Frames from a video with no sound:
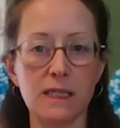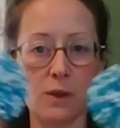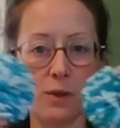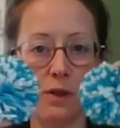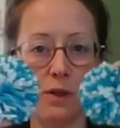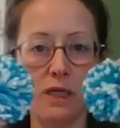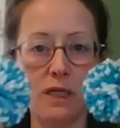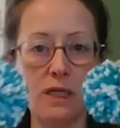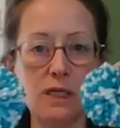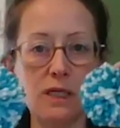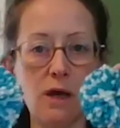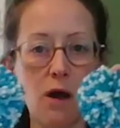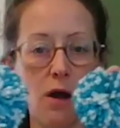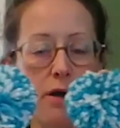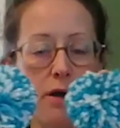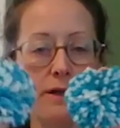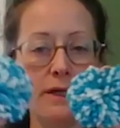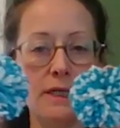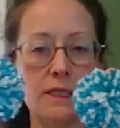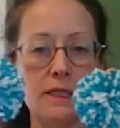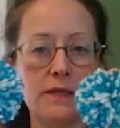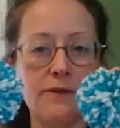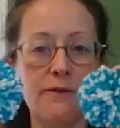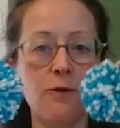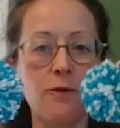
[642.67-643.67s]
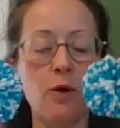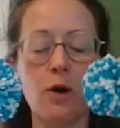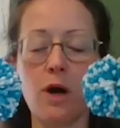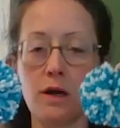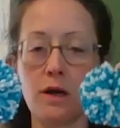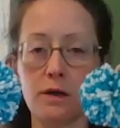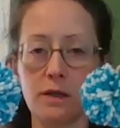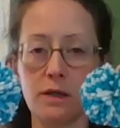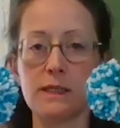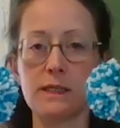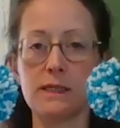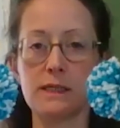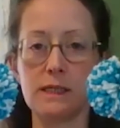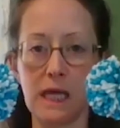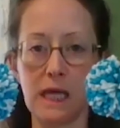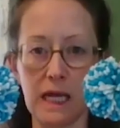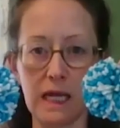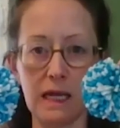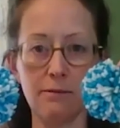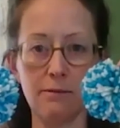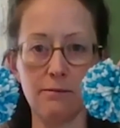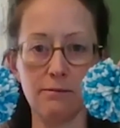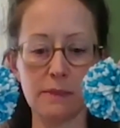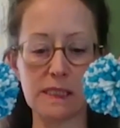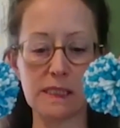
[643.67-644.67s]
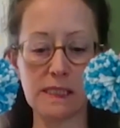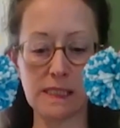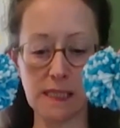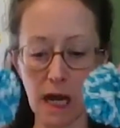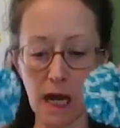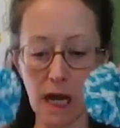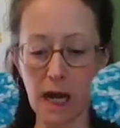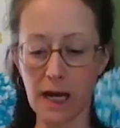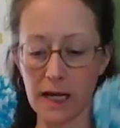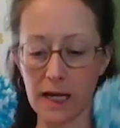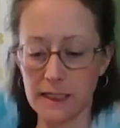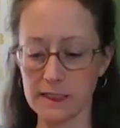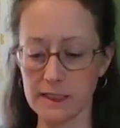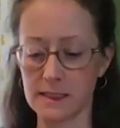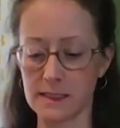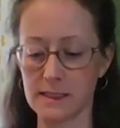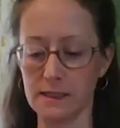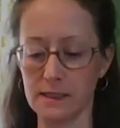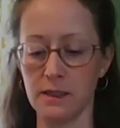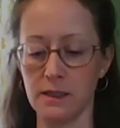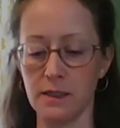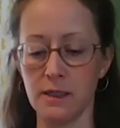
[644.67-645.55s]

So all these four are the same size.